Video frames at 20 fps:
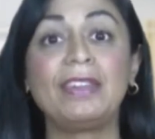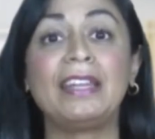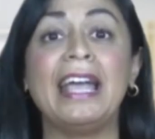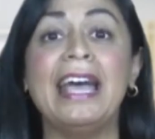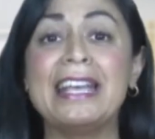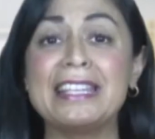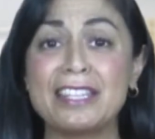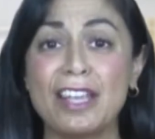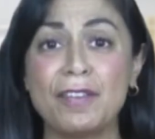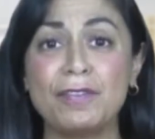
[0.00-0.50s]

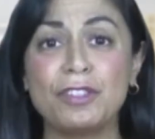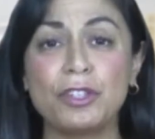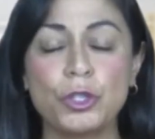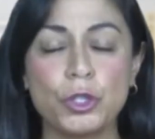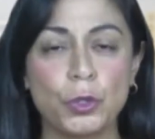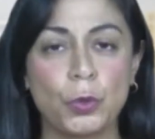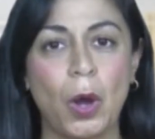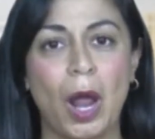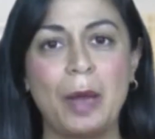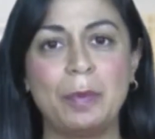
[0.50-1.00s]
as I've
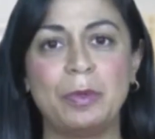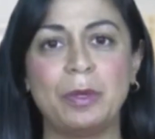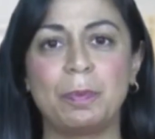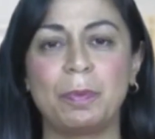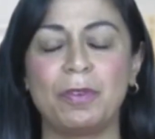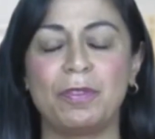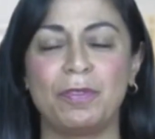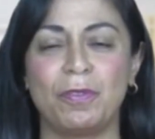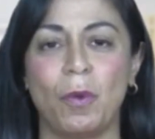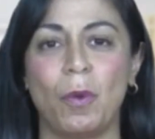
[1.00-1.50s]
described it
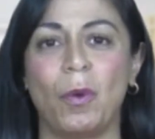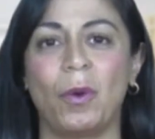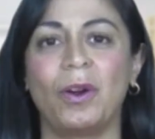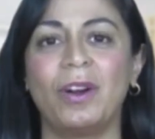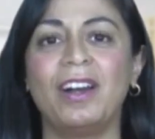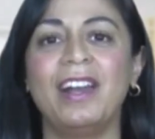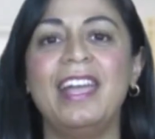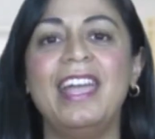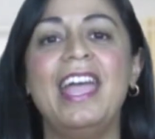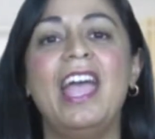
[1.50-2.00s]

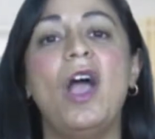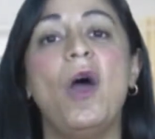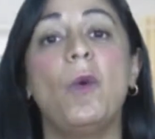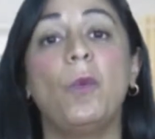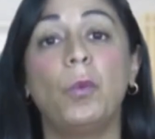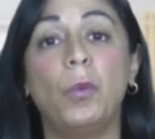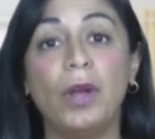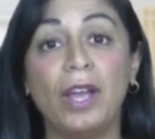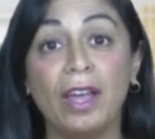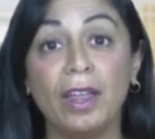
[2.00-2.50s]
before,
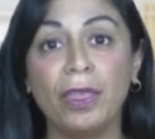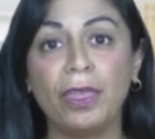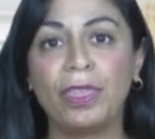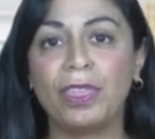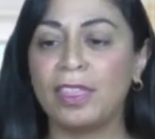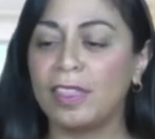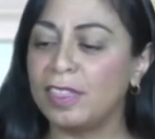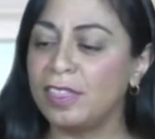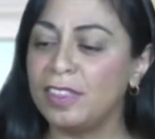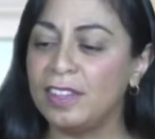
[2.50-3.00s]

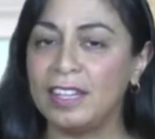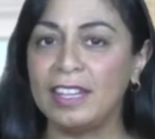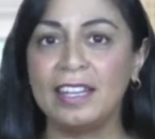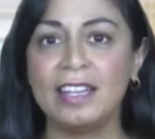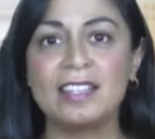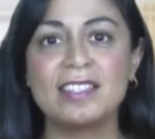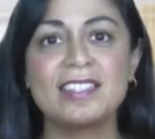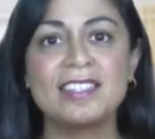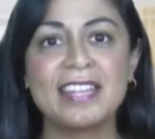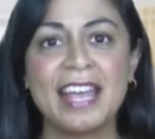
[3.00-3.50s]
with
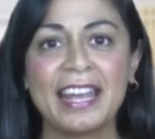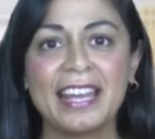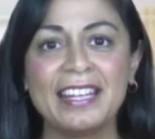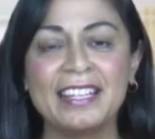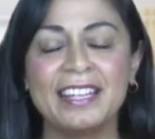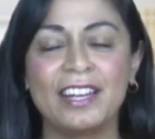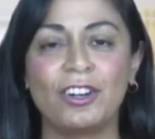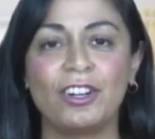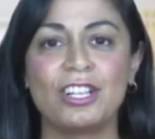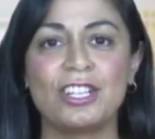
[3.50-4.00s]
the
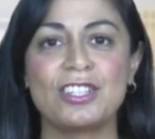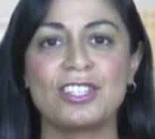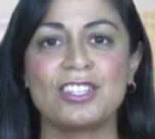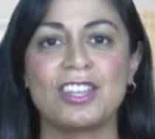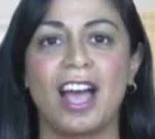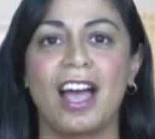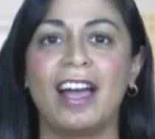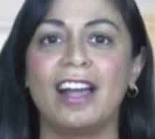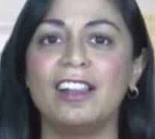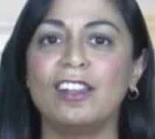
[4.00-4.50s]
secondary
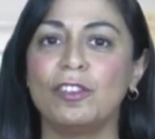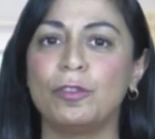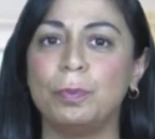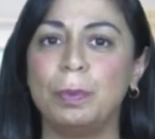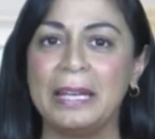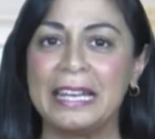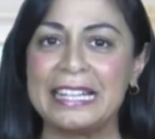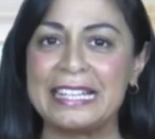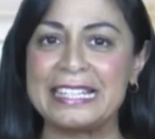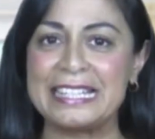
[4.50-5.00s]
style of
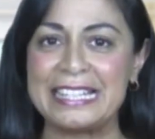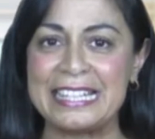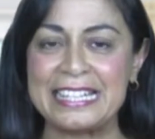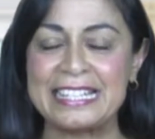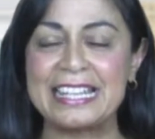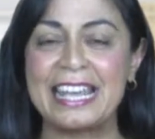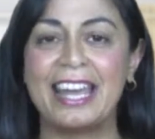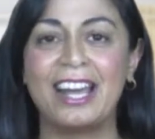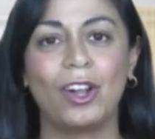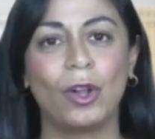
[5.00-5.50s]
being
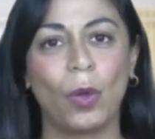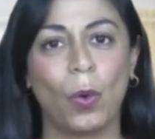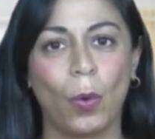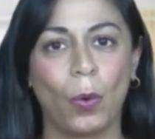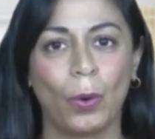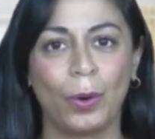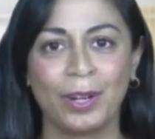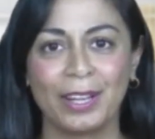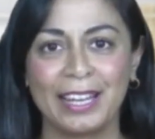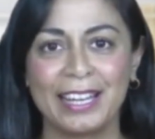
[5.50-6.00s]

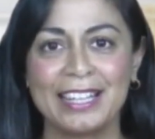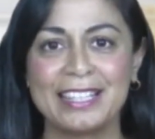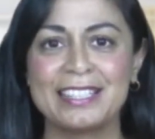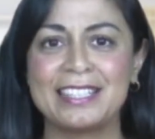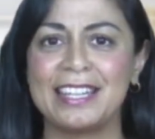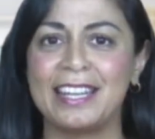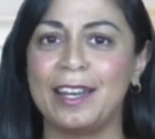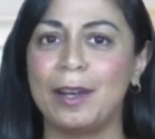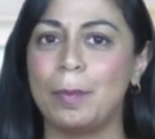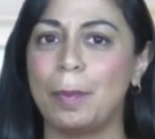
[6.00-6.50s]
detail-oriented,